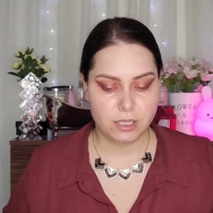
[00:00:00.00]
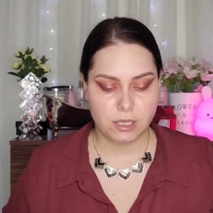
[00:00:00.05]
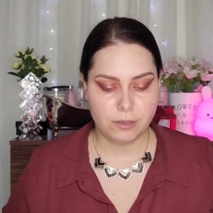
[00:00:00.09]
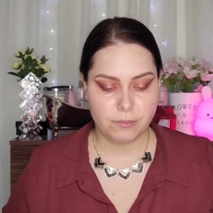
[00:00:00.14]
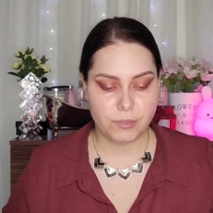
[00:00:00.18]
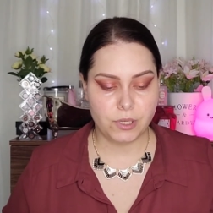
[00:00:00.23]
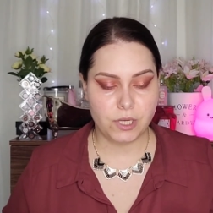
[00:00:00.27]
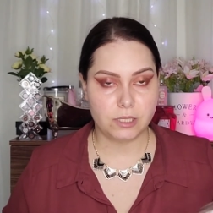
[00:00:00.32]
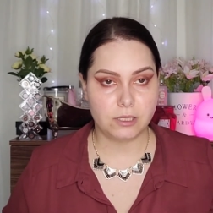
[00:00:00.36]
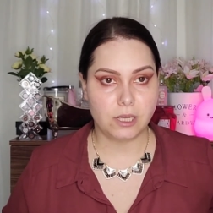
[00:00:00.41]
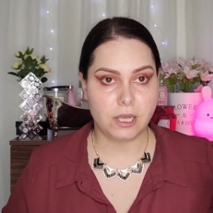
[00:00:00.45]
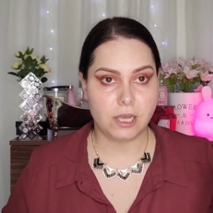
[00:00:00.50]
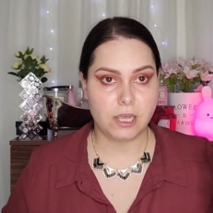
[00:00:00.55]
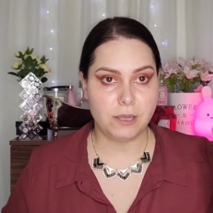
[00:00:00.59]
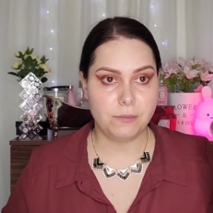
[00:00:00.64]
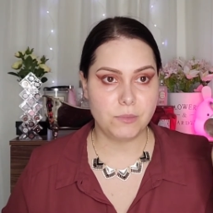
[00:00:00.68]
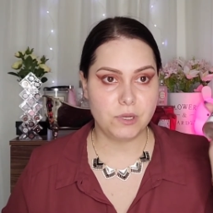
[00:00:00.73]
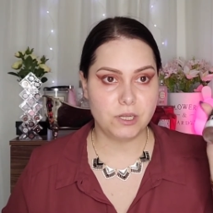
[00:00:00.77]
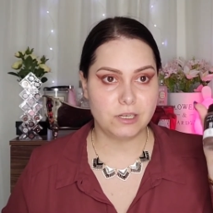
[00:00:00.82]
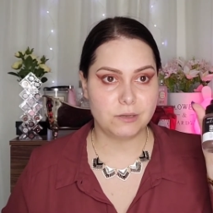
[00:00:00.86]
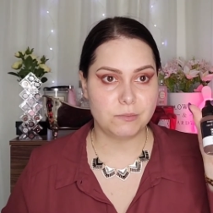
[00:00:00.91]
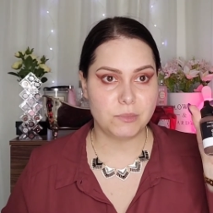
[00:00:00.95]
but I'm
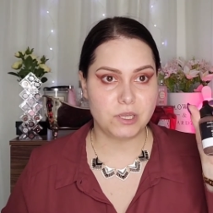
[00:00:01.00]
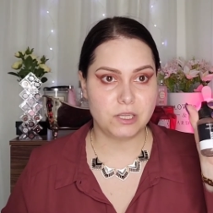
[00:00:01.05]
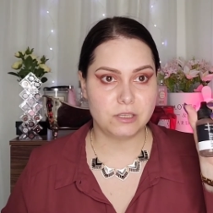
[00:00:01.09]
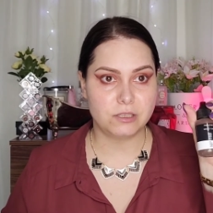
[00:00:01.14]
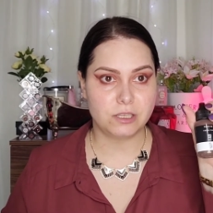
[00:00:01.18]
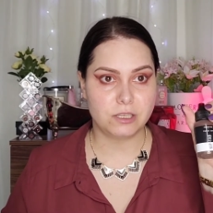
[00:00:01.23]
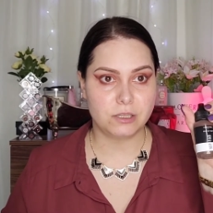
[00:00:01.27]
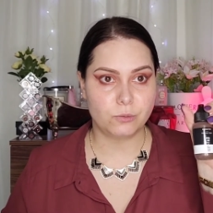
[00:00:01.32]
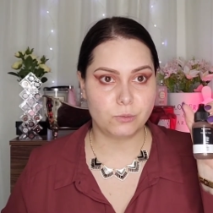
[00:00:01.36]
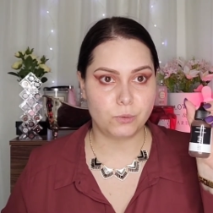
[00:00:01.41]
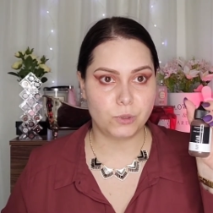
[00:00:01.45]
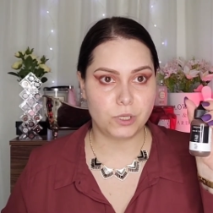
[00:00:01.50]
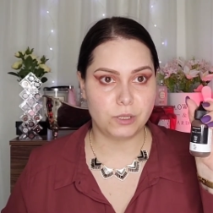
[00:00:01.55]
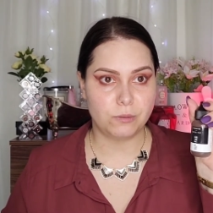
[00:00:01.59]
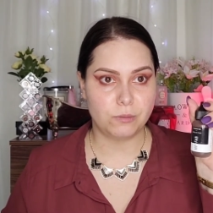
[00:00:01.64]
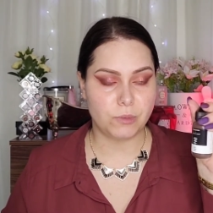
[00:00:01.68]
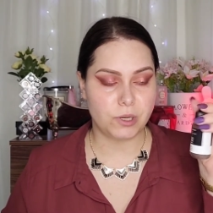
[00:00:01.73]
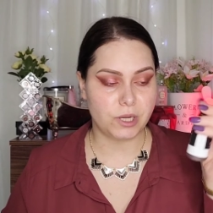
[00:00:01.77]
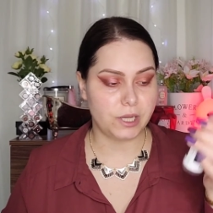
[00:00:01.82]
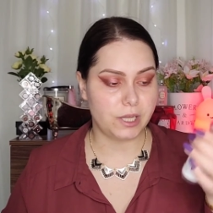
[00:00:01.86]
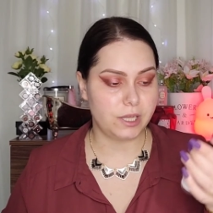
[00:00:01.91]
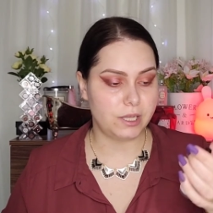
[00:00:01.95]
gonna mix it with
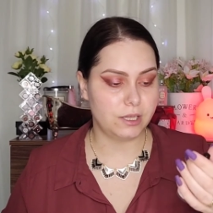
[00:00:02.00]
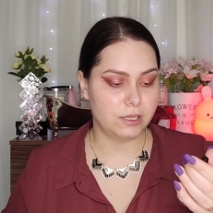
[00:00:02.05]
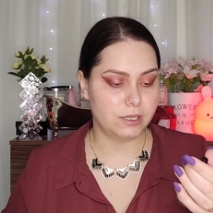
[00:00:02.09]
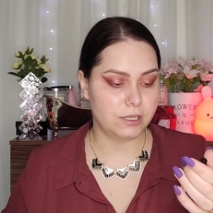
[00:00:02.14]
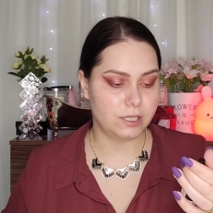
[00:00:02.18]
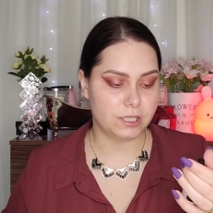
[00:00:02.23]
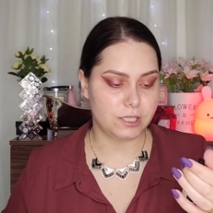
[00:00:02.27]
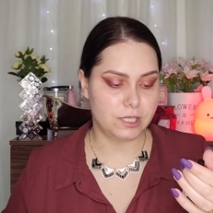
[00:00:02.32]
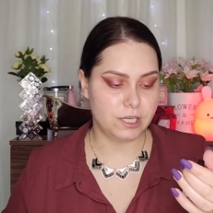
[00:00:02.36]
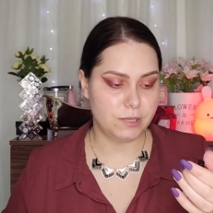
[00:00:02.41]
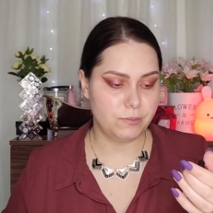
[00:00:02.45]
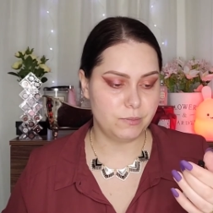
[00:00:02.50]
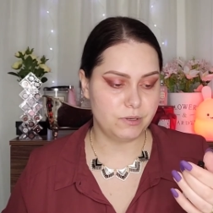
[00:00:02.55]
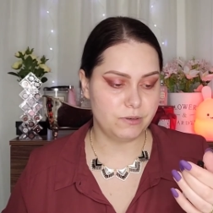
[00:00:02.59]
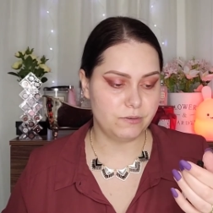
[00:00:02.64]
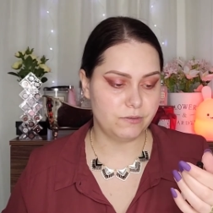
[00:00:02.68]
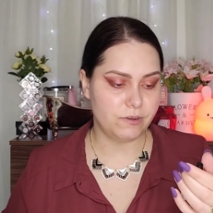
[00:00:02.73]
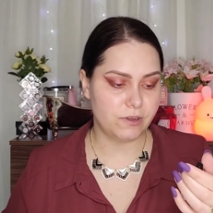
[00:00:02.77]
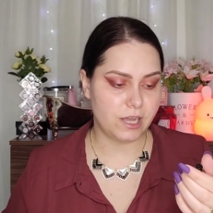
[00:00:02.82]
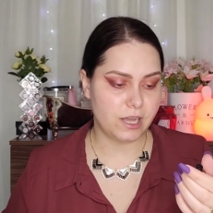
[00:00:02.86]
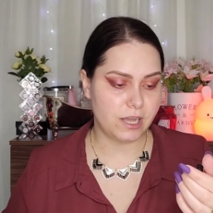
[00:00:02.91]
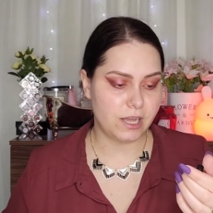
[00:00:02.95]
my Nip and
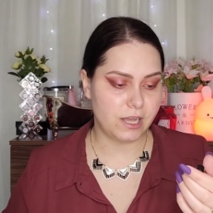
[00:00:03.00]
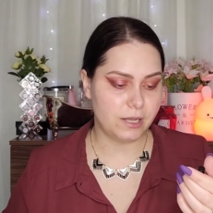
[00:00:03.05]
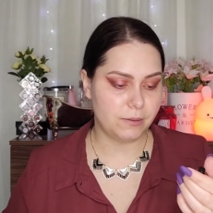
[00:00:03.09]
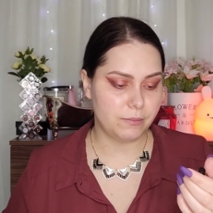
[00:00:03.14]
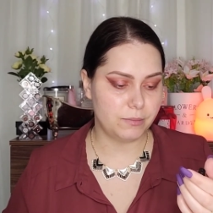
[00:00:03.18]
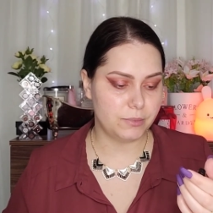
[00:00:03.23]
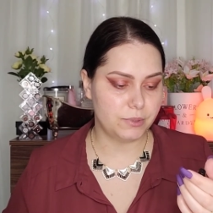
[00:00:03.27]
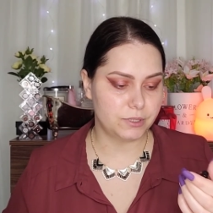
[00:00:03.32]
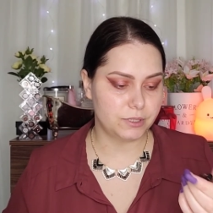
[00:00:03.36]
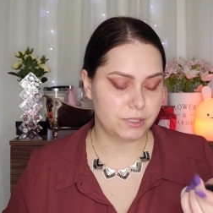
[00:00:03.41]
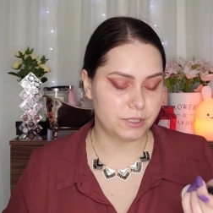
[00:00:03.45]
Fab